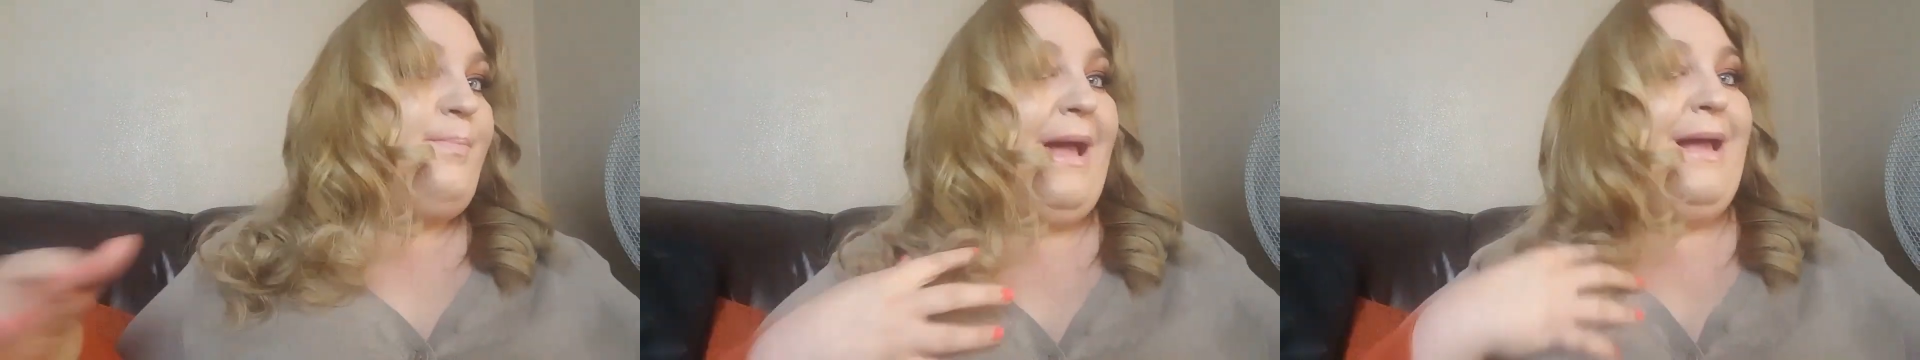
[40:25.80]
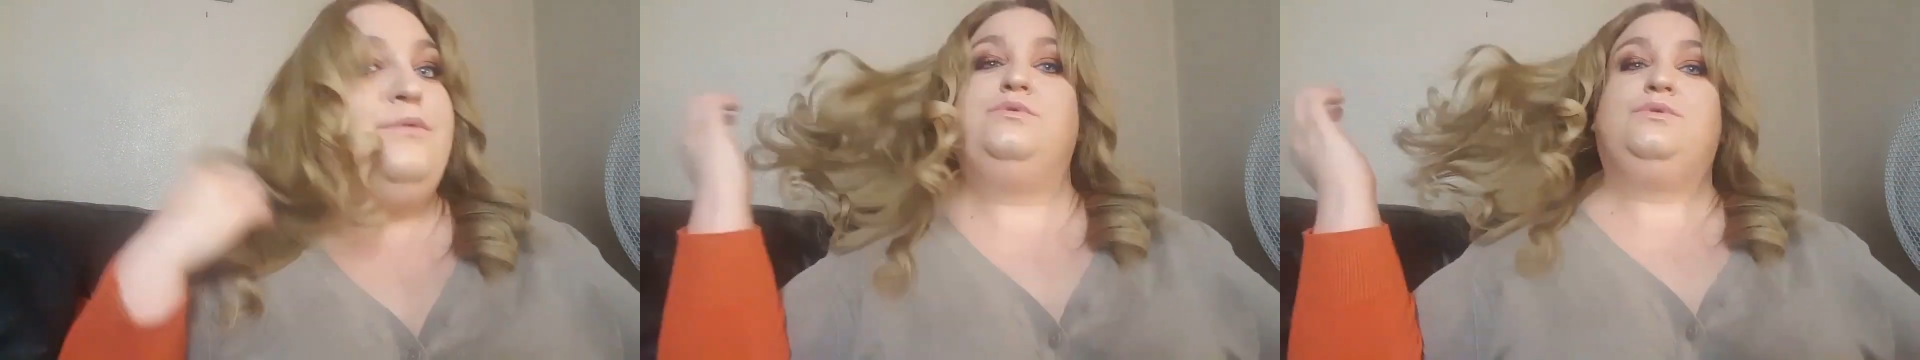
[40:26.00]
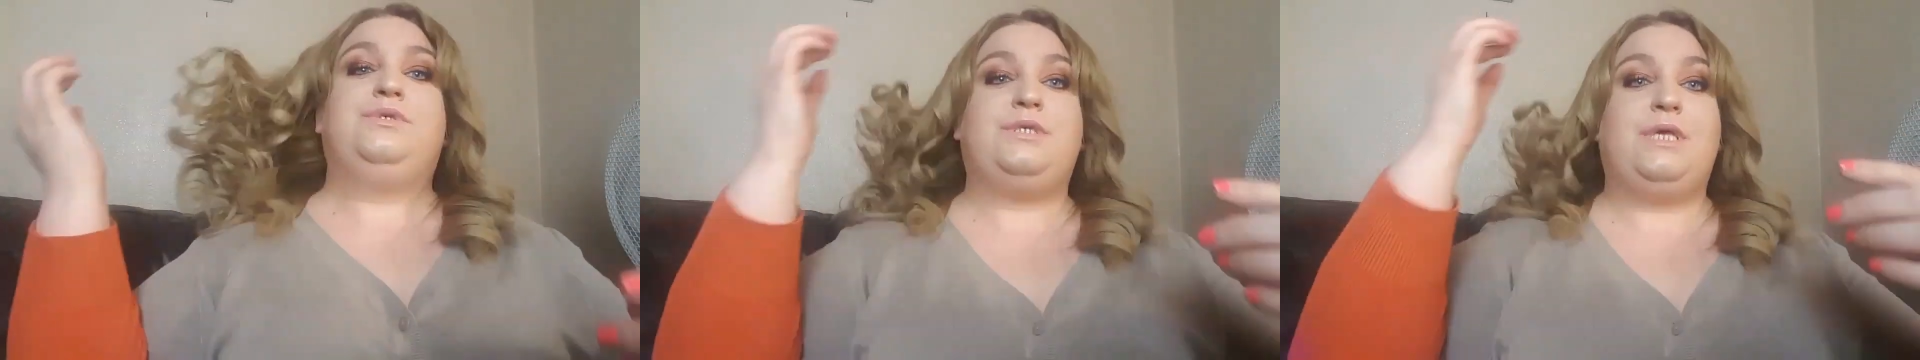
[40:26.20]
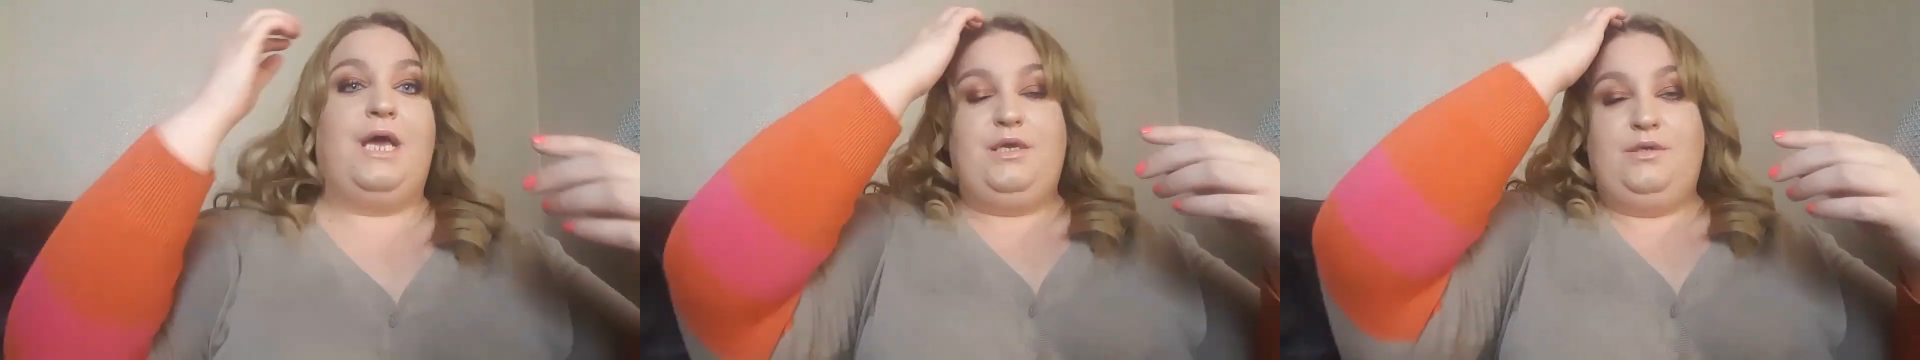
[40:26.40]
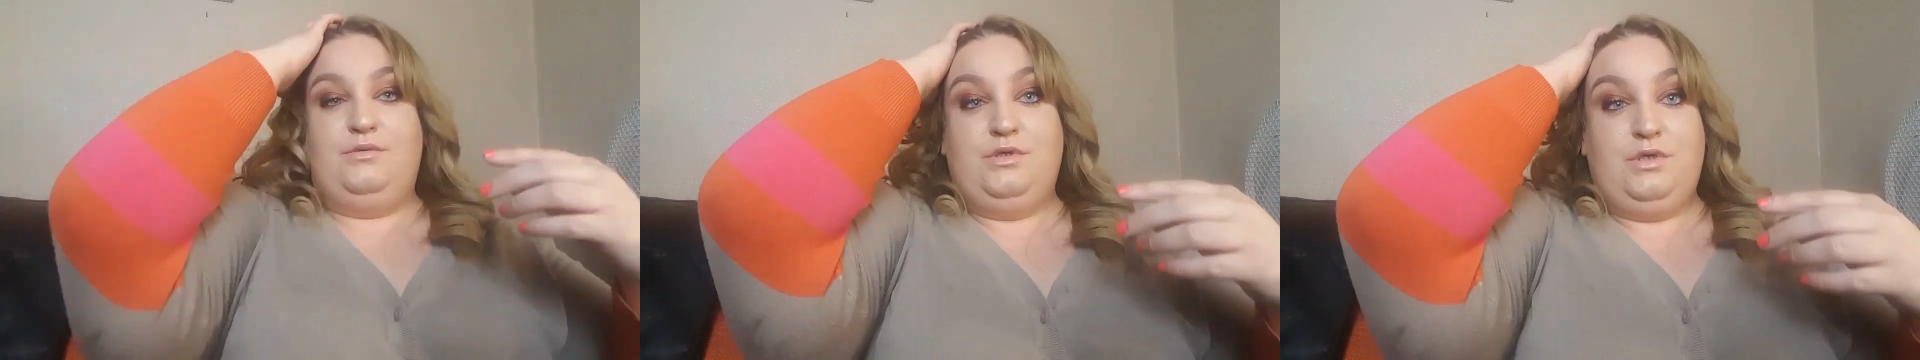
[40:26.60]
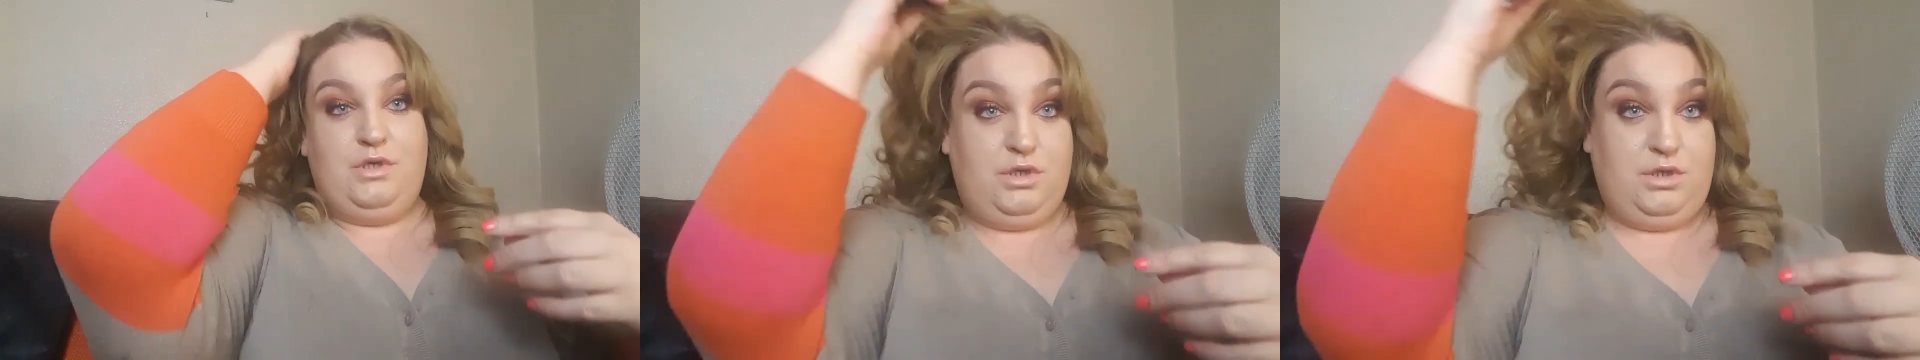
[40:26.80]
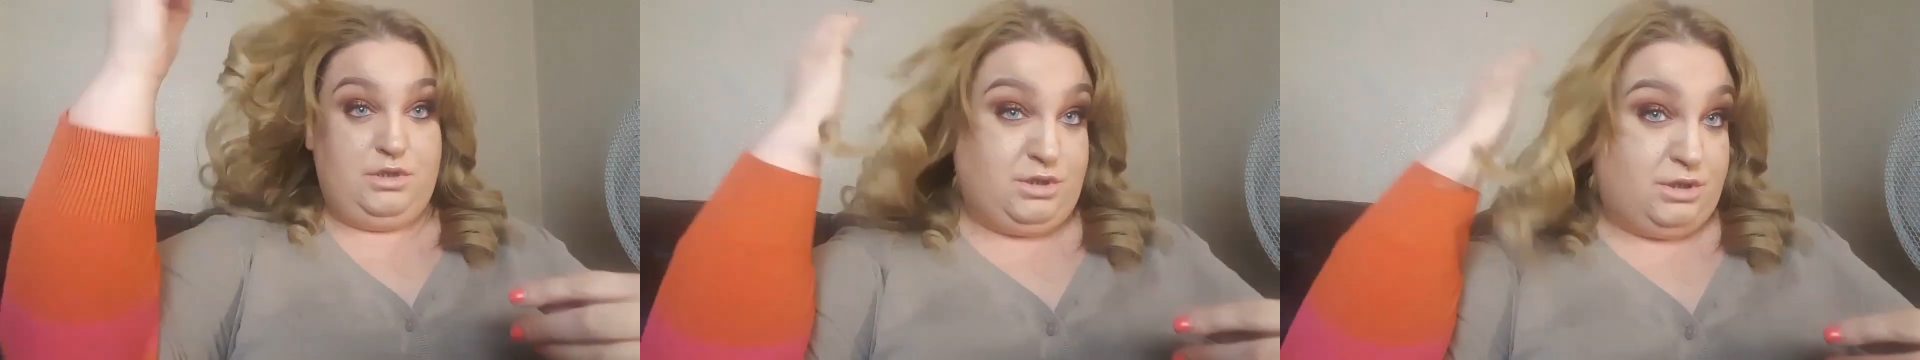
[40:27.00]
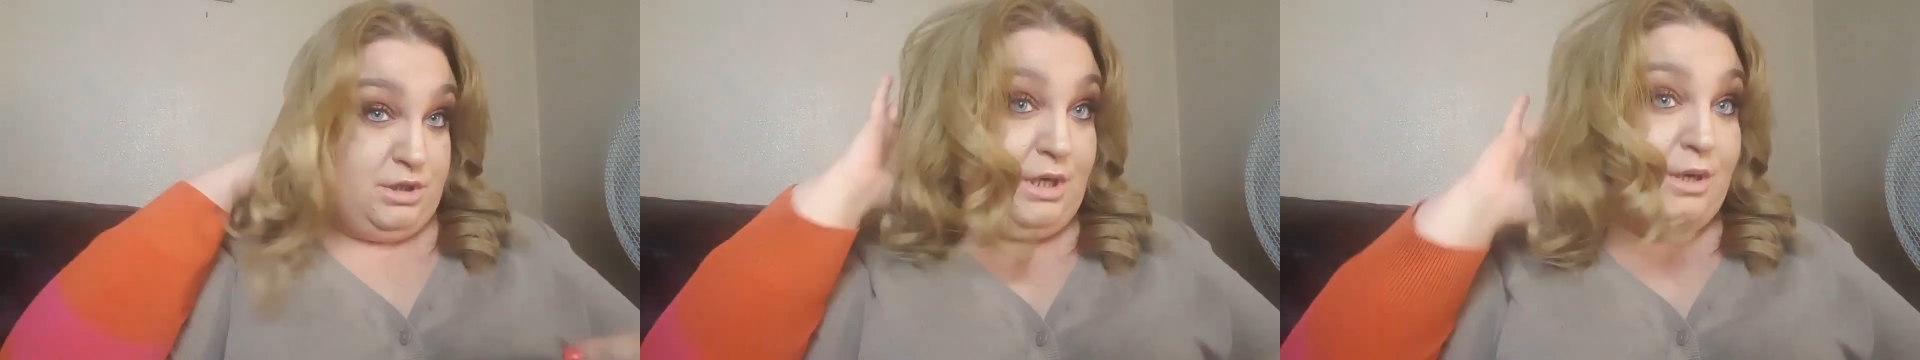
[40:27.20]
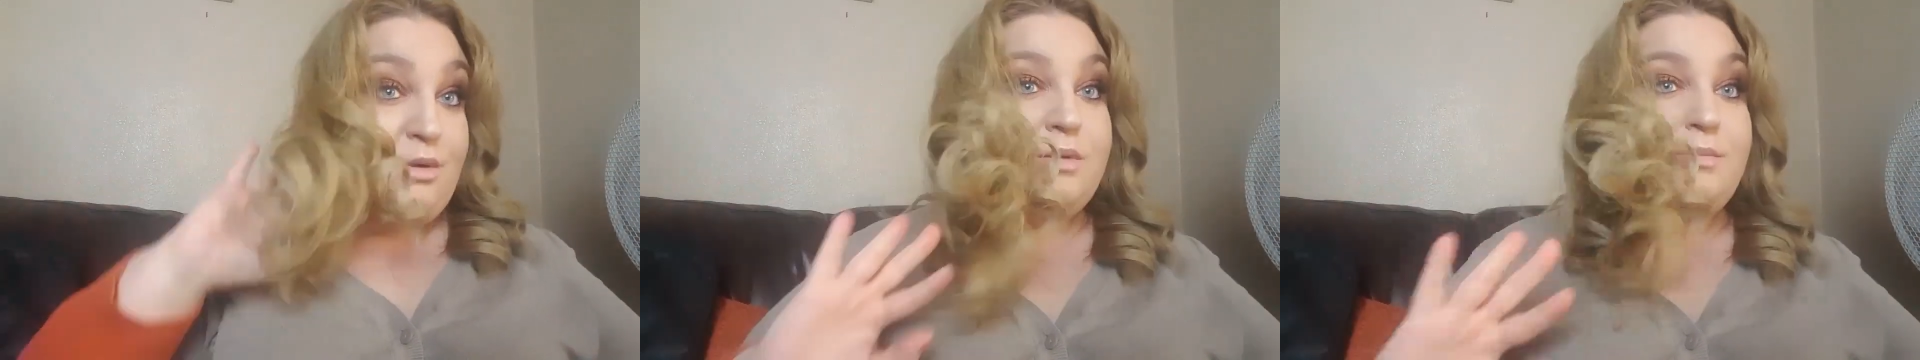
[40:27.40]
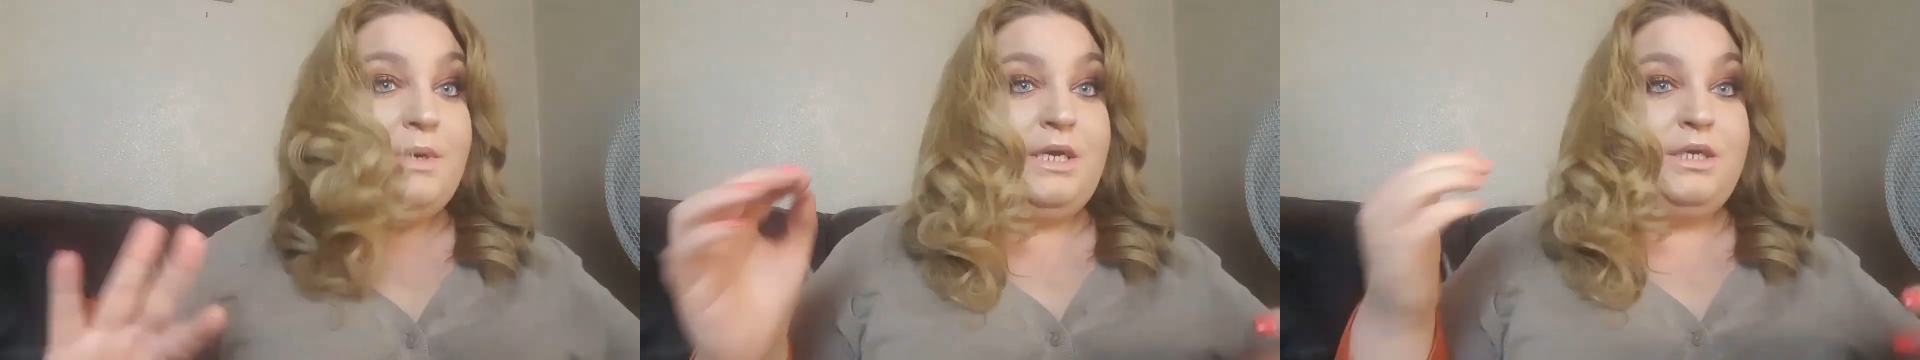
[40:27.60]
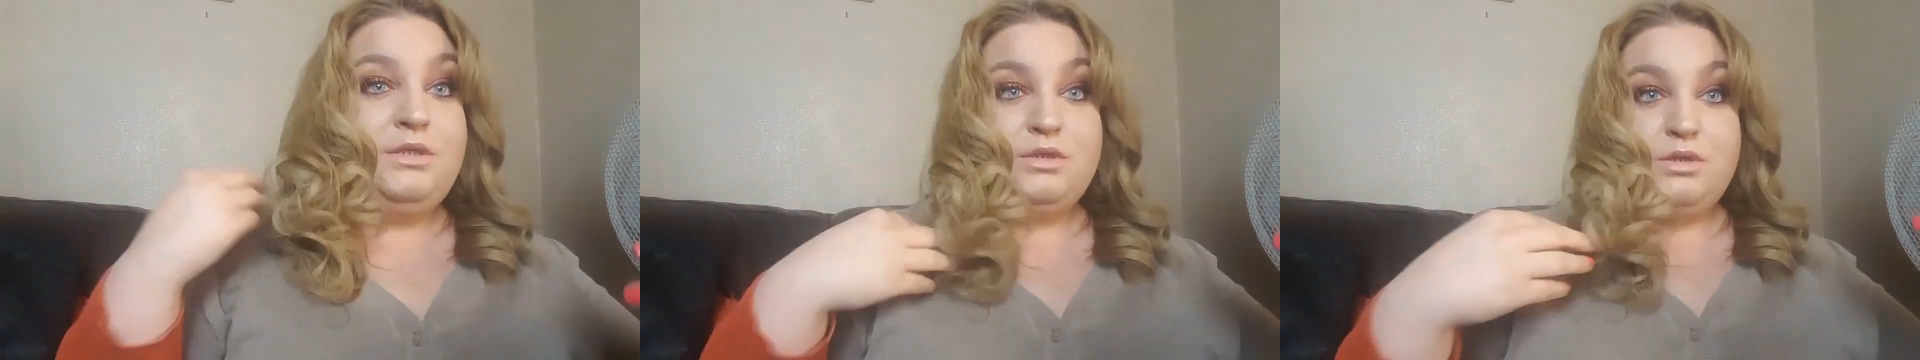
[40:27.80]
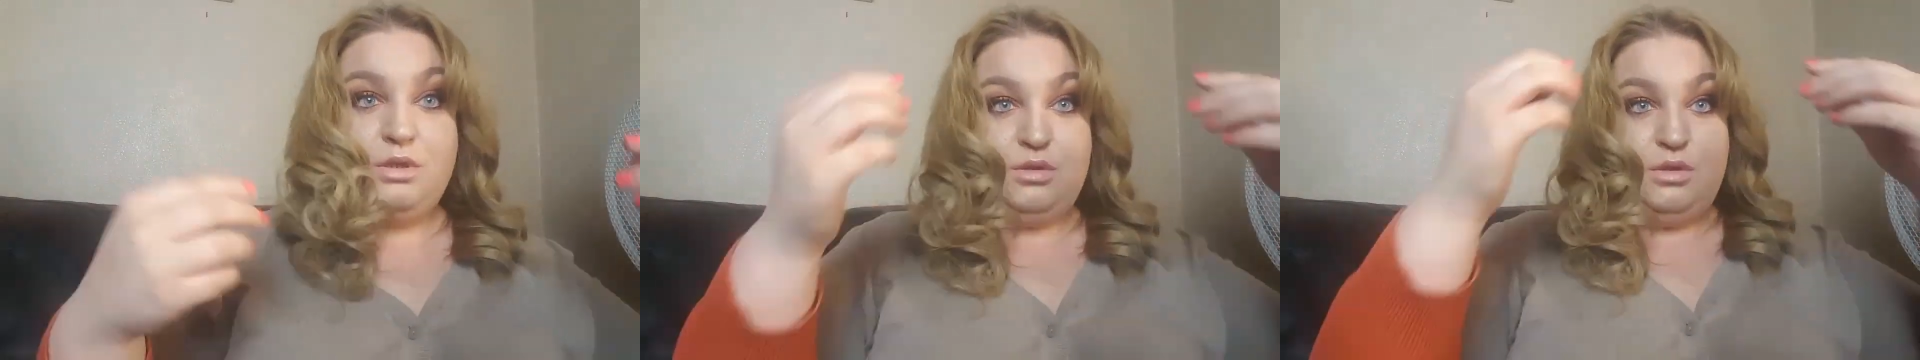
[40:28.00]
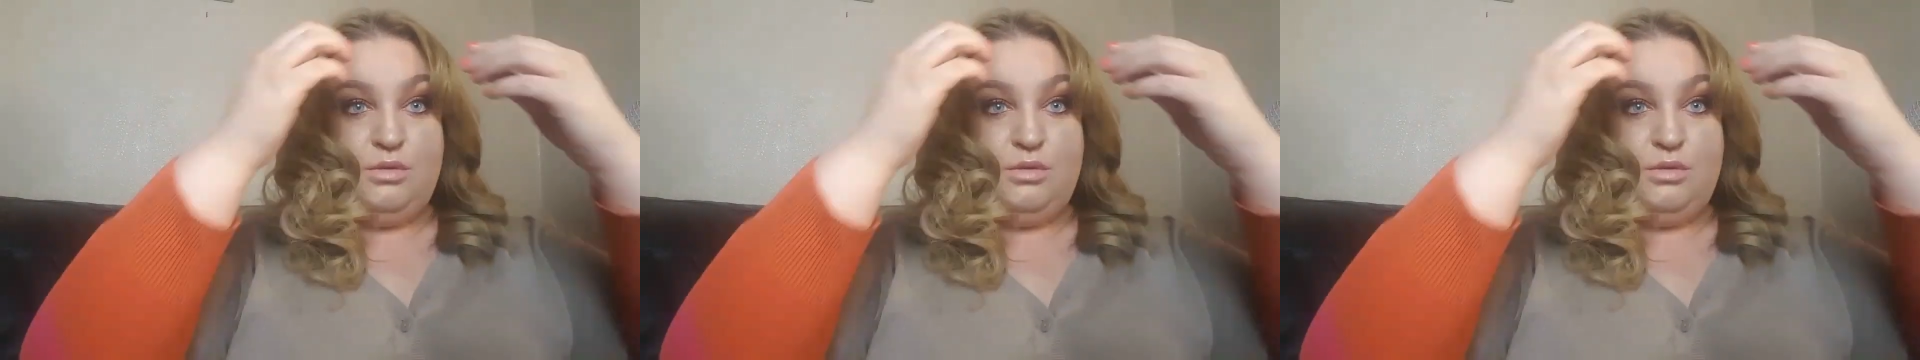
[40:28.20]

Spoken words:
bouncy. Do you know what I mean?